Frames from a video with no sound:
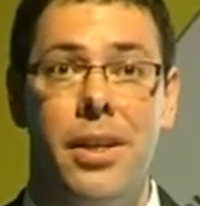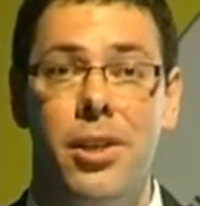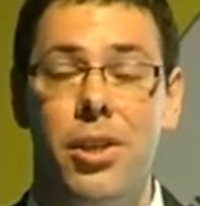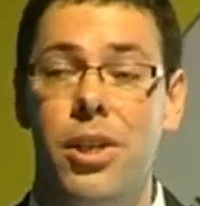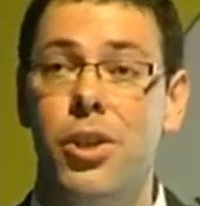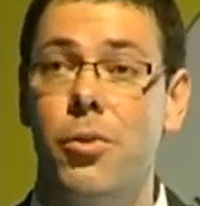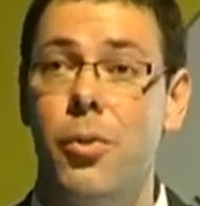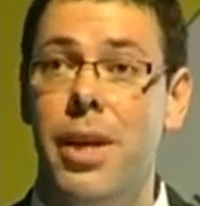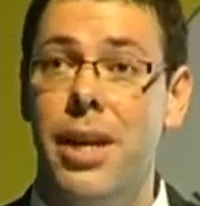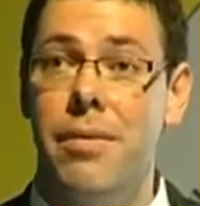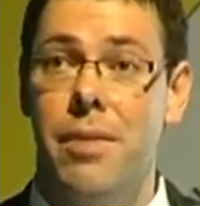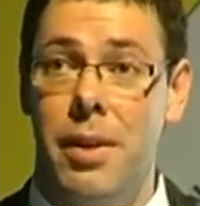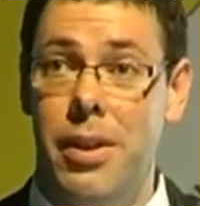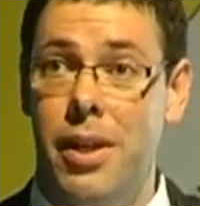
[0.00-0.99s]
Since we
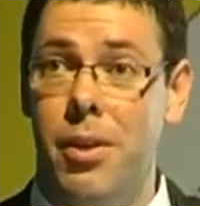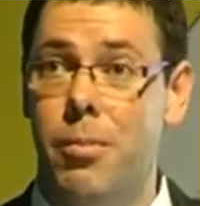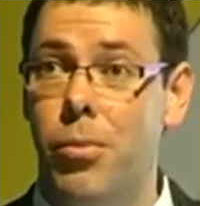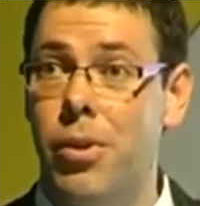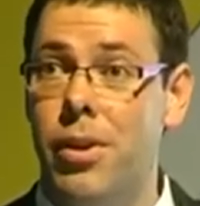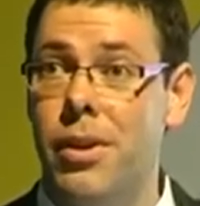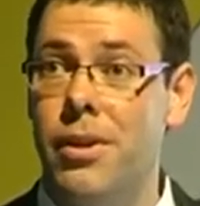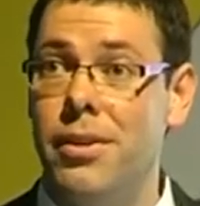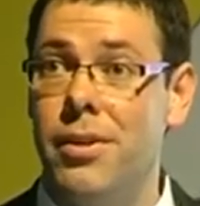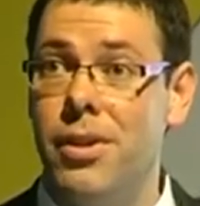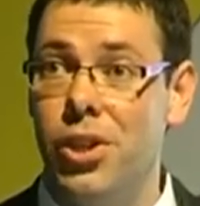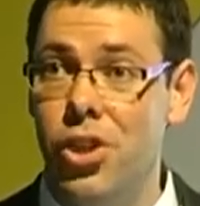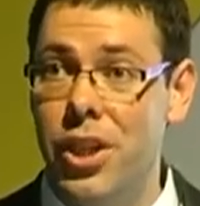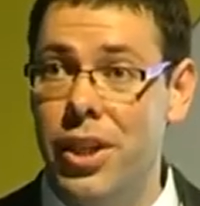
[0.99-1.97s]
have, and there are more
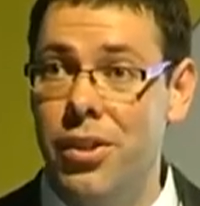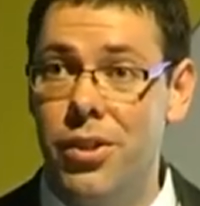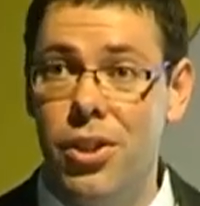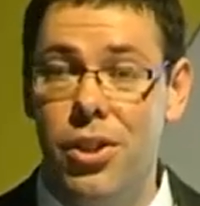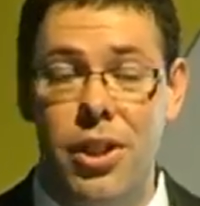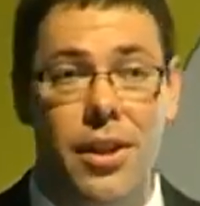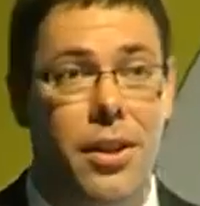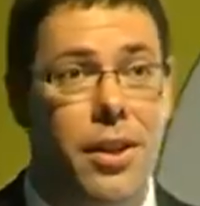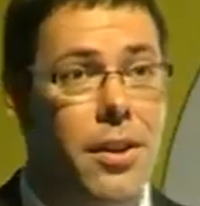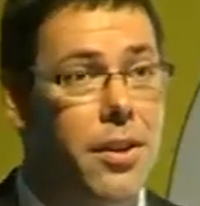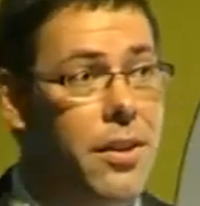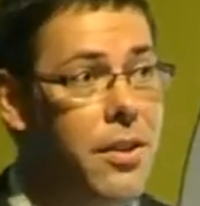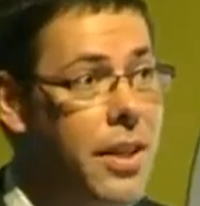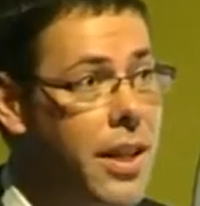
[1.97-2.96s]
chickens than there,
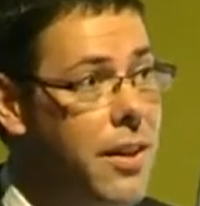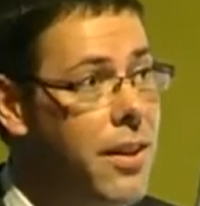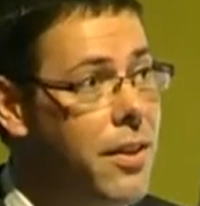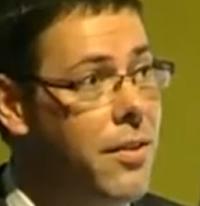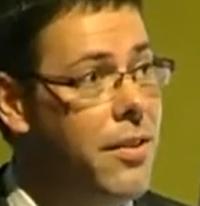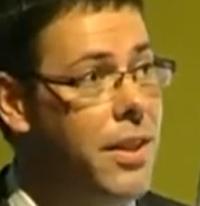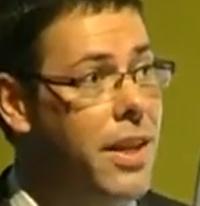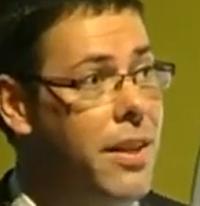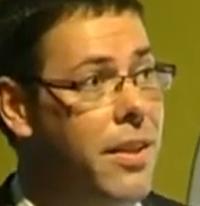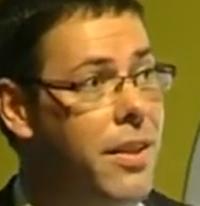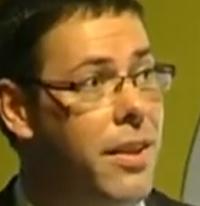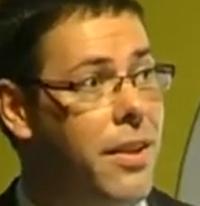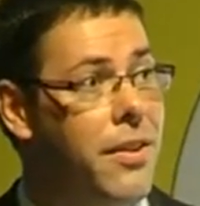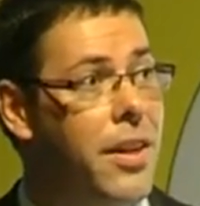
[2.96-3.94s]
than there, than
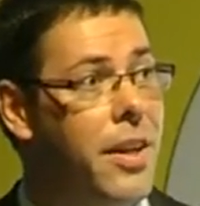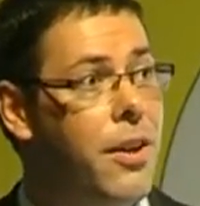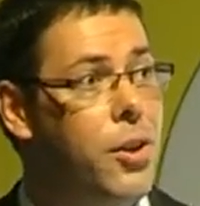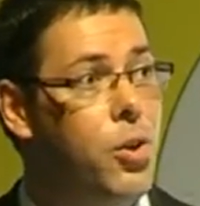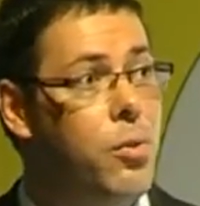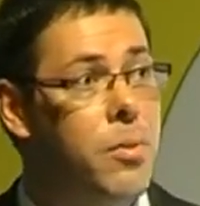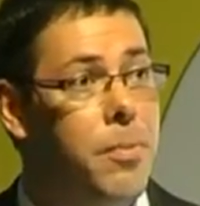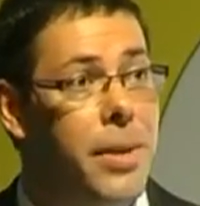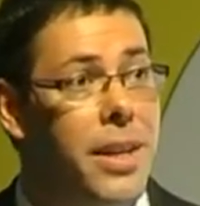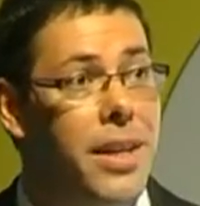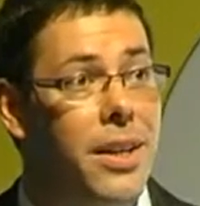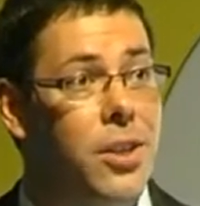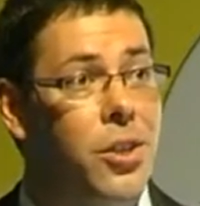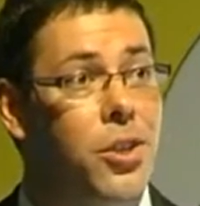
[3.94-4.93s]
the, there are human
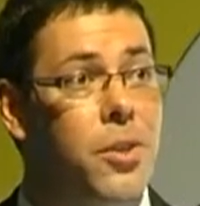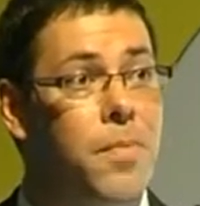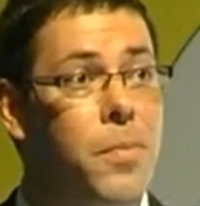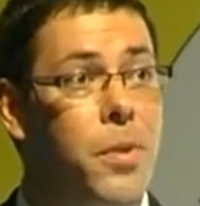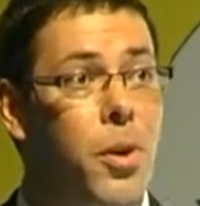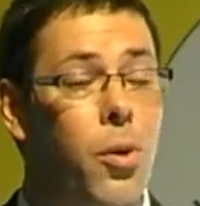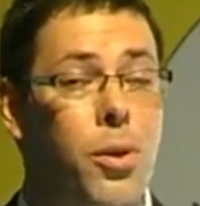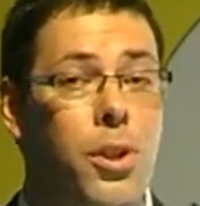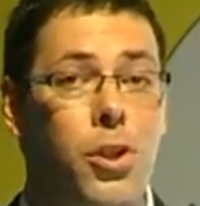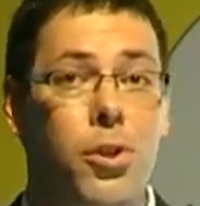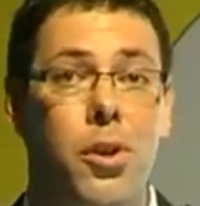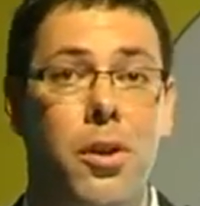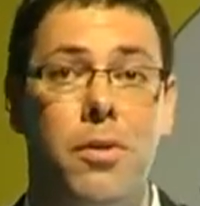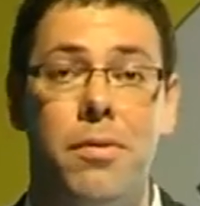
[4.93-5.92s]
beings on this
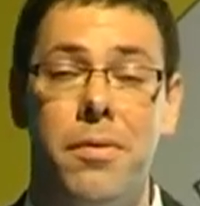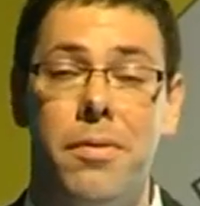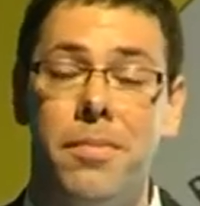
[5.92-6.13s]
earth,